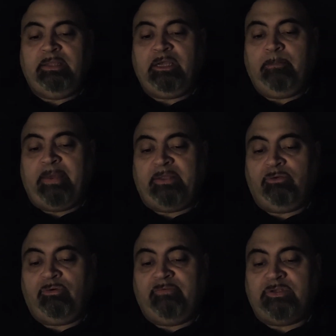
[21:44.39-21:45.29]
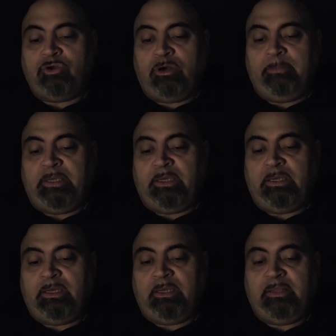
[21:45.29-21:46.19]
the commander of his army,
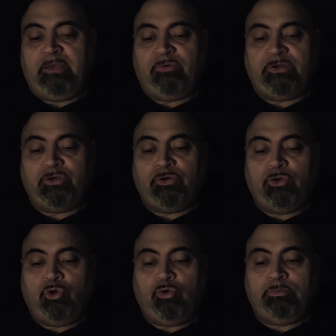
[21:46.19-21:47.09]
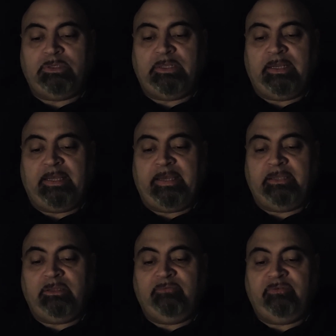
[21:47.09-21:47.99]
and they returned home to the
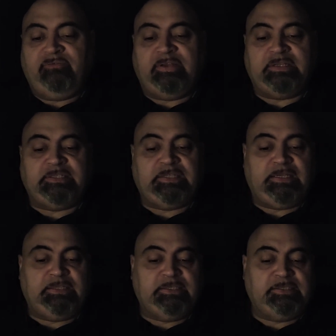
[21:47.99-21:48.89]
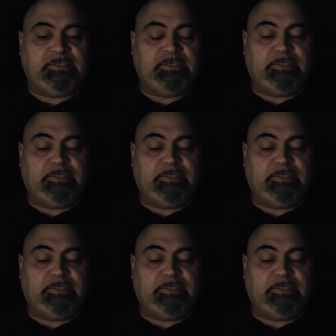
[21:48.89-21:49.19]
land of the Philistines.